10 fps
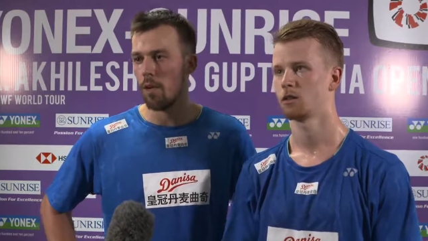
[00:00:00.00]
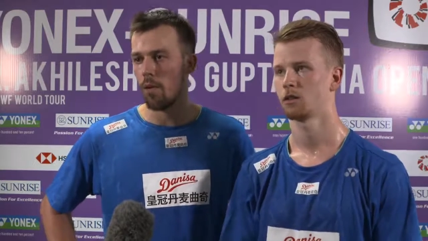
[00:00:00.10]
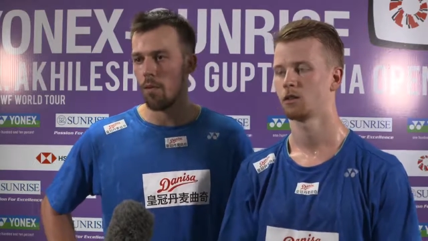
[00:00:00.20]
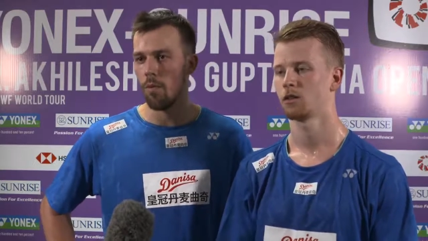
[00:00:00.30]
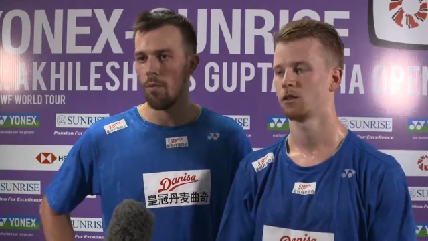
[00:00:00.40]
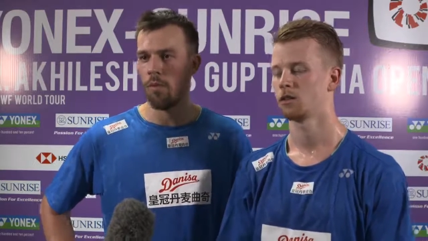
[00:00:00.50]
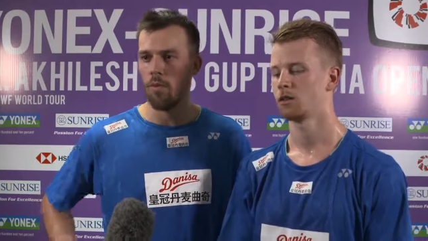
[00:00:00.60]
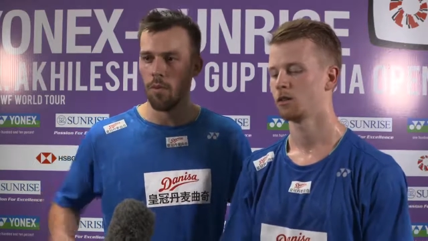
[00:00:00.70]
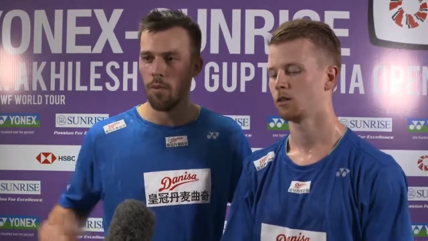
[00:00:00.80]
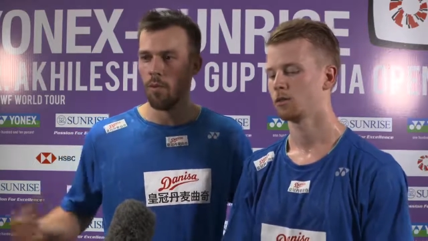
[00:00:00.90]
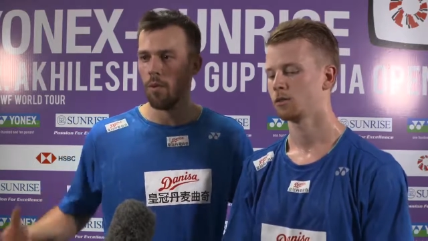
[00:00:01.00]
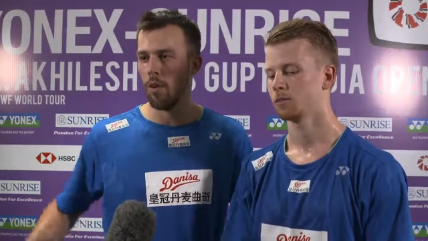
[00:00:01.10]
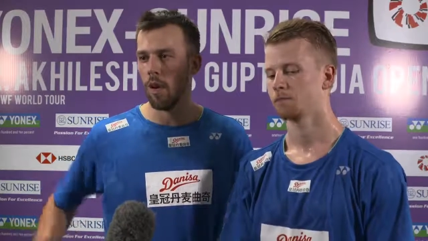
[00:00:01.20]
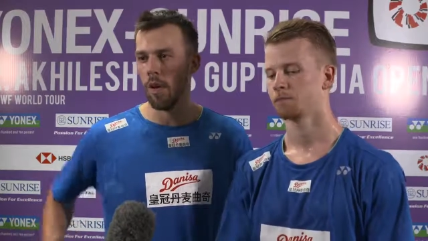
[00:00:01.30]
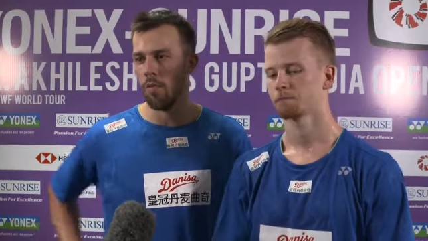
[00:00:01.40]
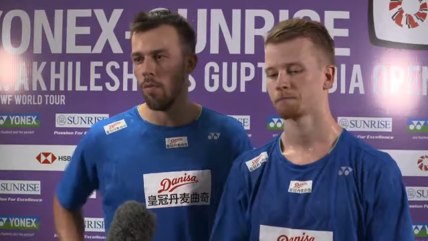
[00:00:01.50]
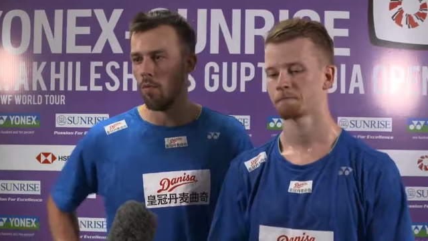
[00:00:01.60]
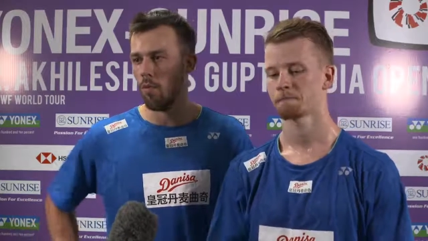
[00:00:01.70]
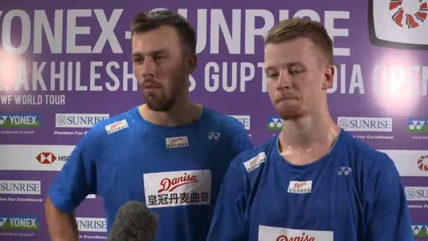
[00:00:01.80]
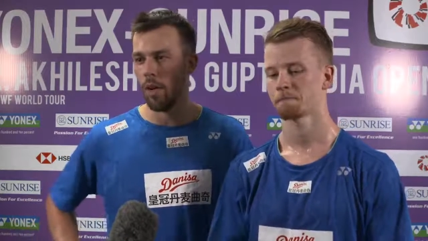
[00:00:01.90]
Speaker 1: So before we kind of
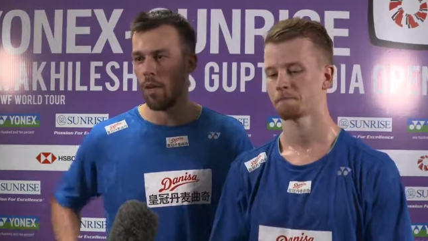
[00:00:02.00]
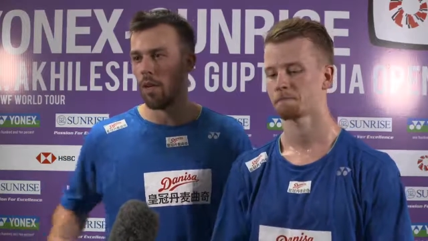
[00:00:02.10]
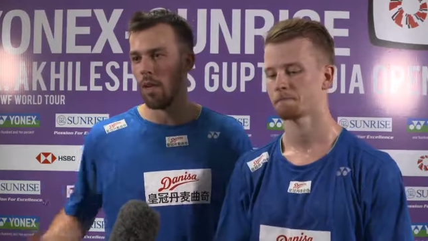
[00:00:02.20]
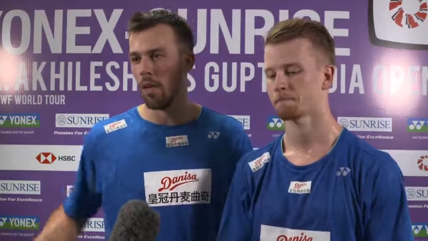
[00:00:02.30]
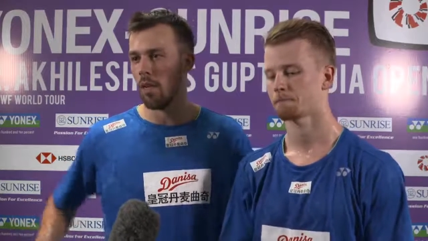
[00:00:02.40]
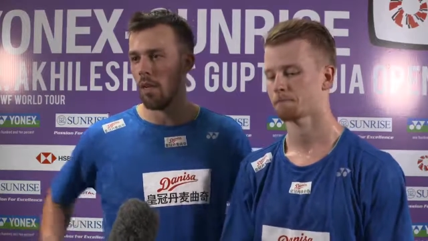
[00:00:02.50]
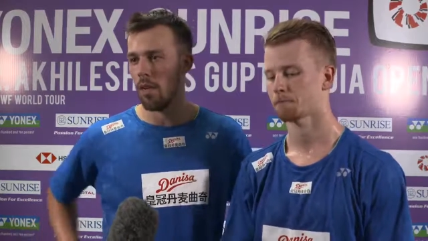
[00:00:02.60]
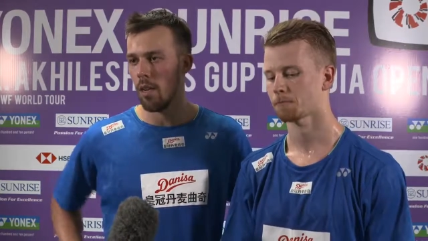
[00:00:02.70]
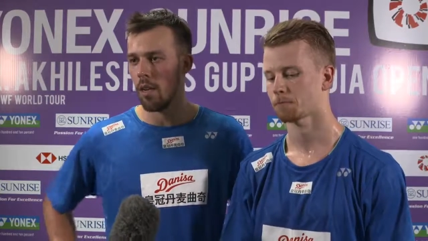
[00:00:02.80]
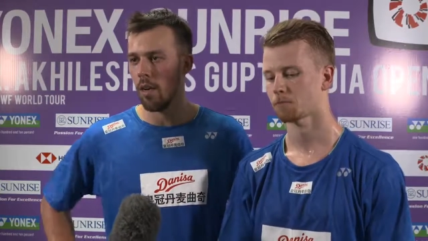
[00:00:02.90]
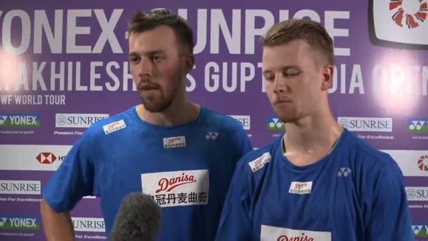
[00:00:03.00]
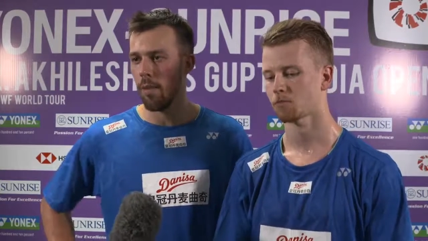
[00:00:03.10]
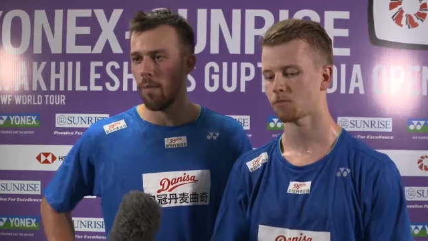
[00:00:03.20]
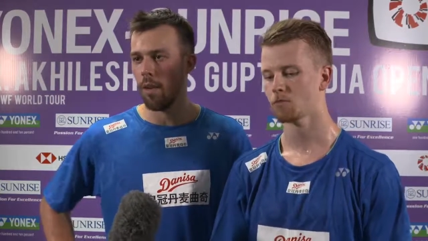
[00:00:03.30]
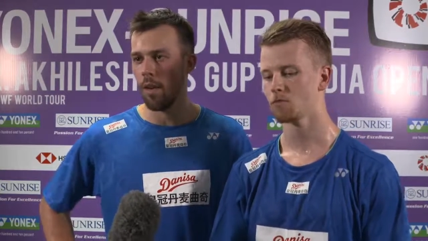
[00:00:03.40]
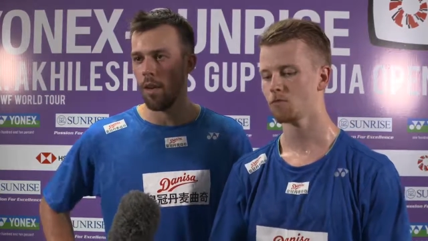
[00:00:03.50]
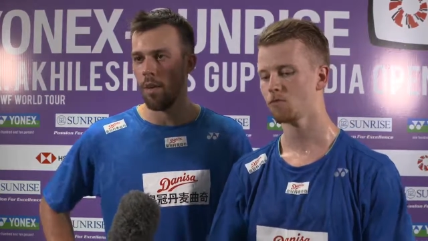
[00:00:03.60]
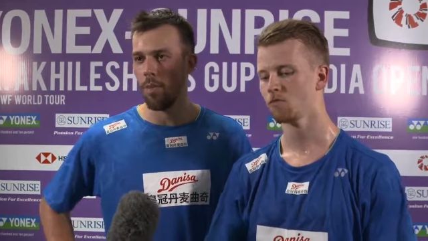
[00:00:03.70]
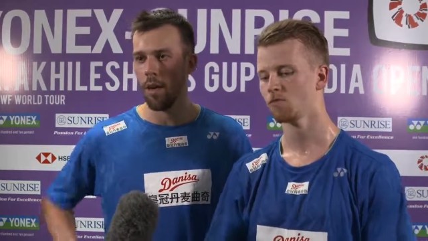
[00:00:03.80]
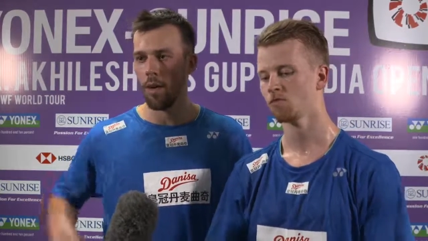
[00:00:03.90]
read the, their game,
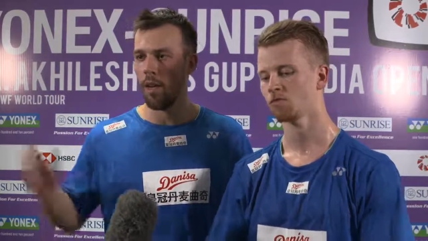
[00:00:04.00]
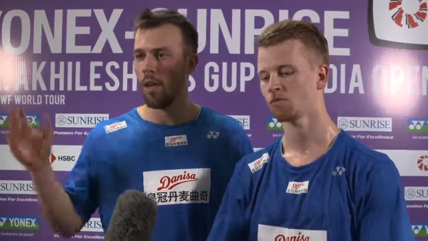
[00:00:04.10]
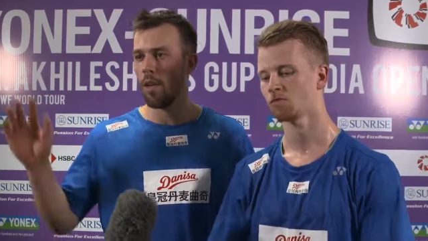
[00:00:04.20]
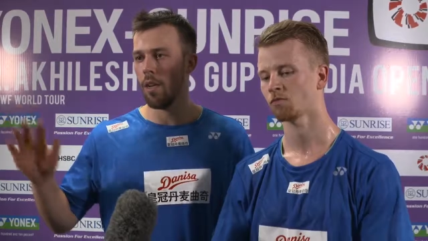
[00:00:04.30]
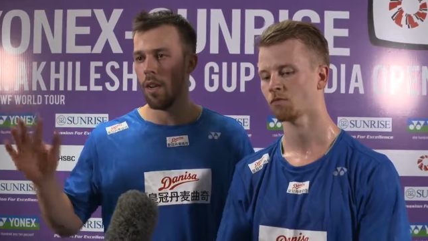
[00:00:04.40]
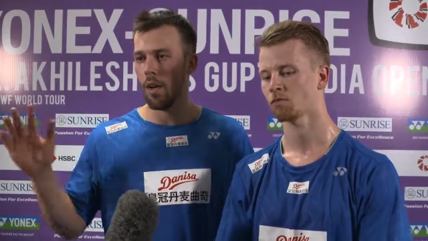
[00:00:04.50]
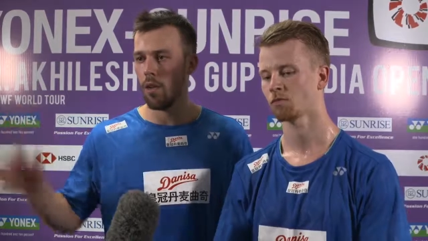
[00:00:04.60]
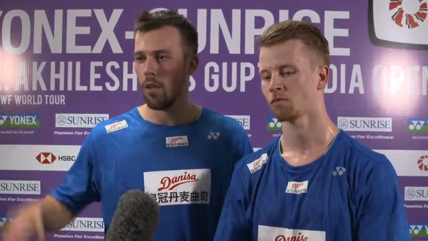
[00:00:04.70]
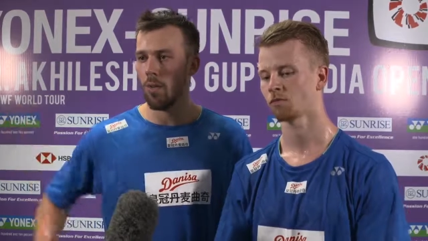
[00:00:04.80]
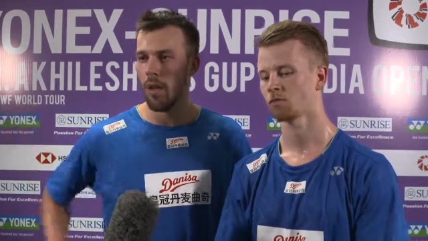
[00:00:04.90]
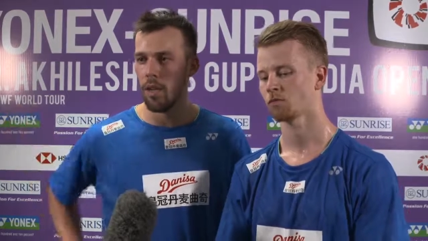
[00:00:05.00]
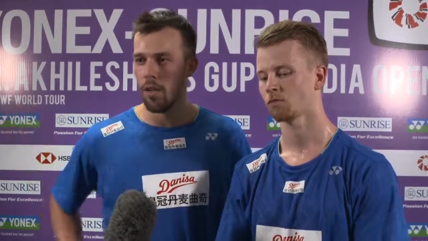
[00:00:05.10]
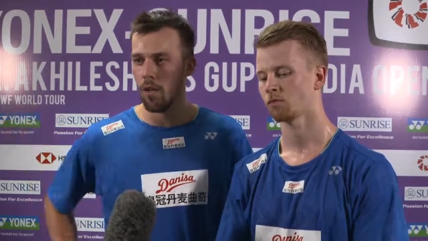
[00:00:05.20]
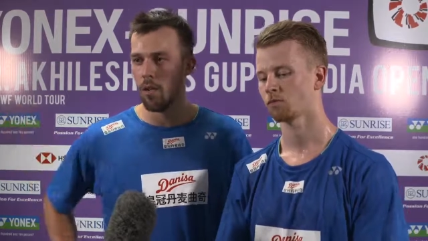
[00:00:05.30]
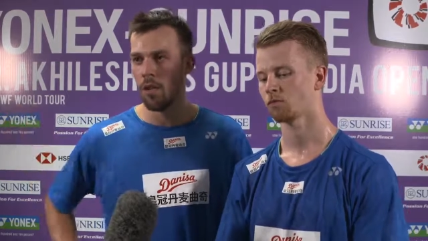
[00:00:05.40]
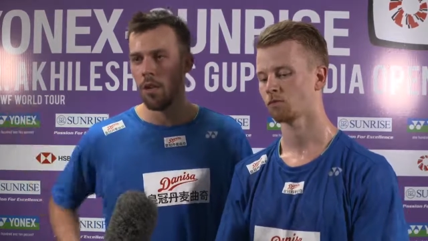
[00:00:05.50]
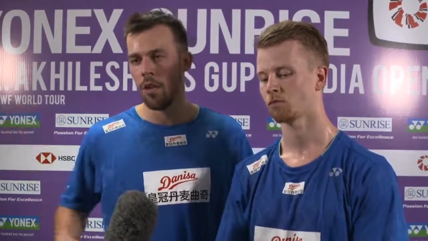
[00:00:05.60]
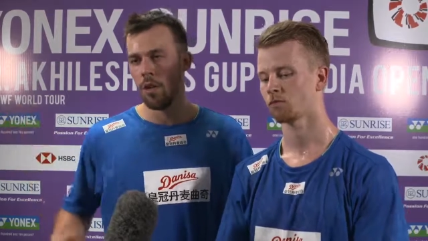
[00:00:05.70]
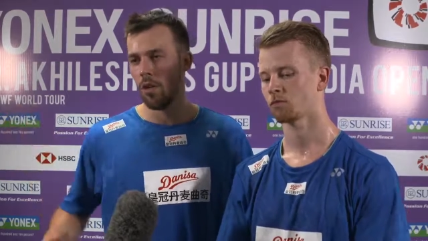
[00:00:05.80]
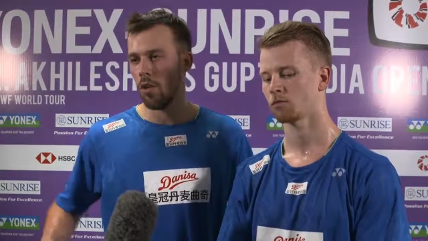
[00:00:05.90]
um, how they hit and how they smash, it
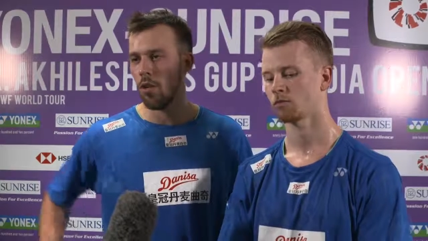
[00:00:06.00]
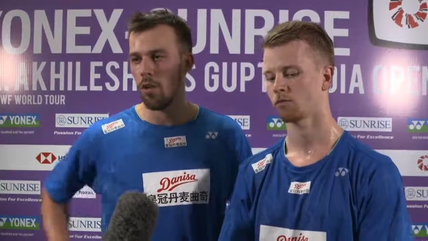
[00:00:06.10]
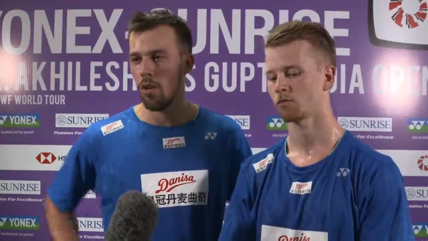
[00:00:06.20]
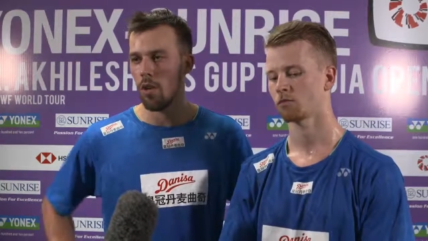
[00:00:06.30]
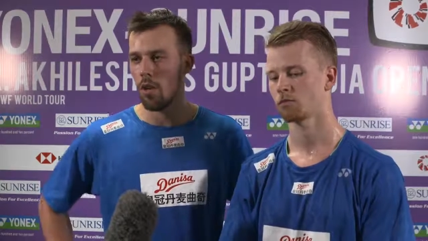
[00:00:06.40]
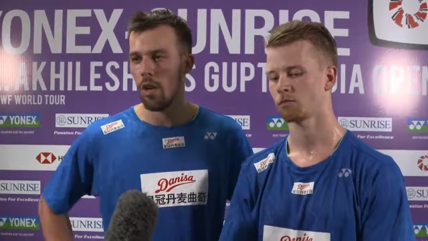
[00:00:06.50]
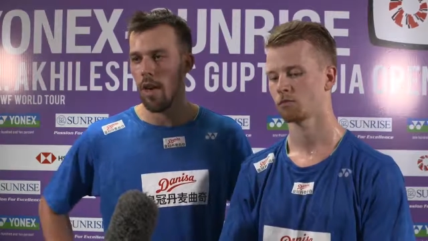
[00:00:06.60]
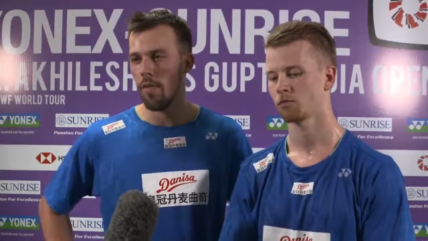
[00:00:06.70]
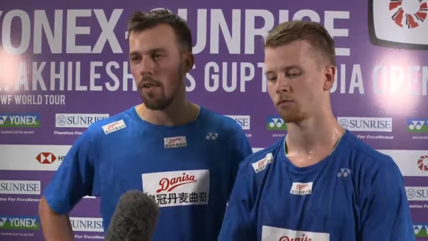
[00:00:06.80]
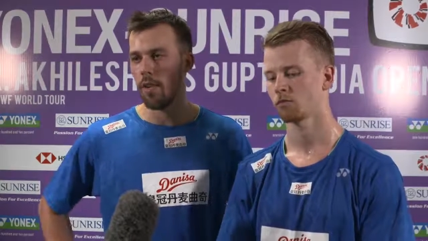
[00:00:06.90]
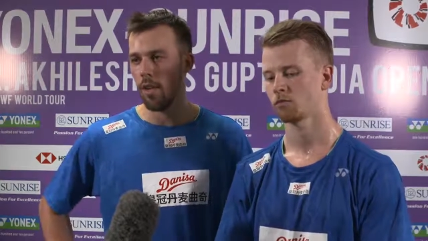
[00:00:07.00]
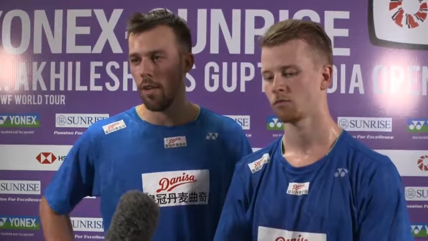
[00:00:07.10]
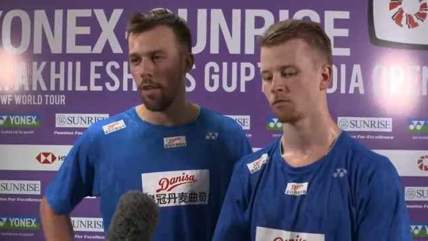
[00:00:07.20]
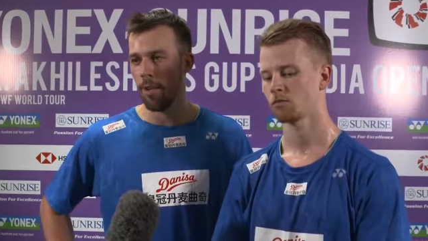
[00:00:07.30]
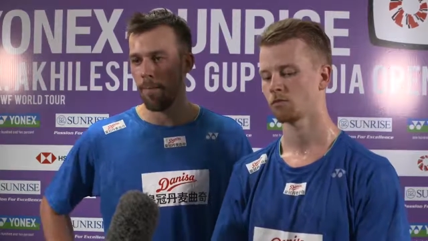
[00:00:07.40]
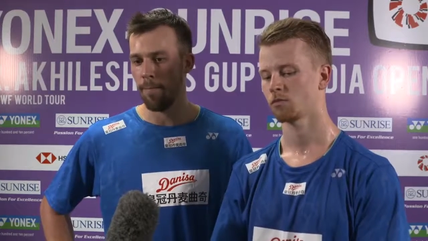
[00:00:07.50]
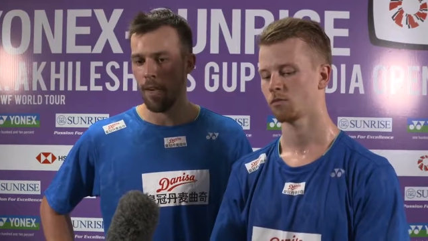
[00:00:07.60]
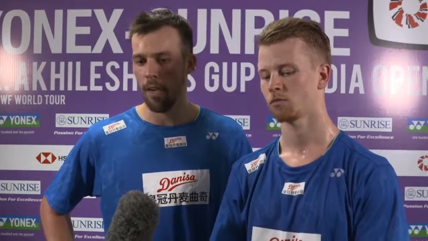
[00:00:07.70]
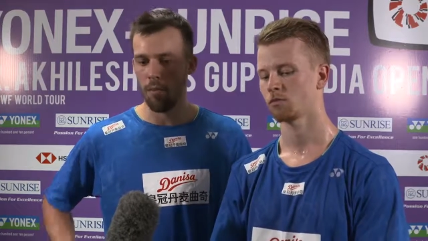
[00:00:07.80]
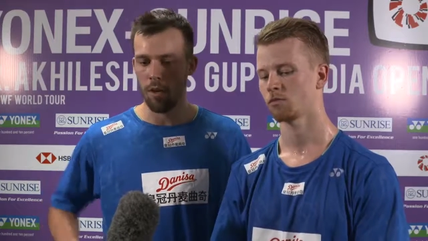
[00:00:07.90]
just took uh, half a set, um,
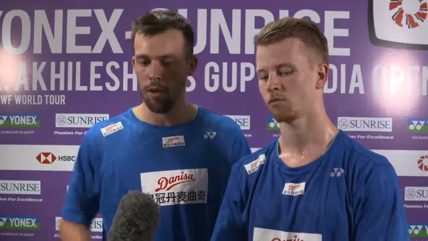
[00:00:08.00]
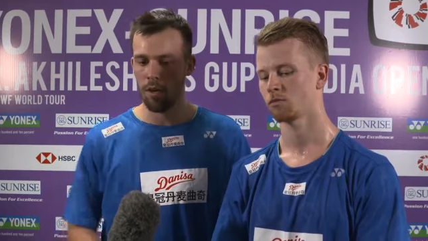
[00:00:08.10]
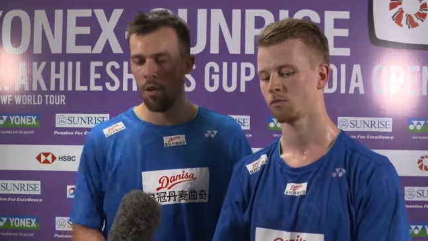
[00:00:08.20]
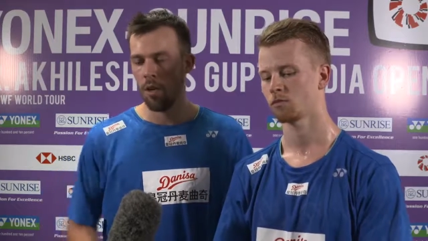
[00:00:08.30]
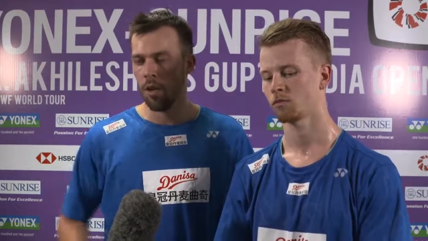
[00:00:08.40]
and then we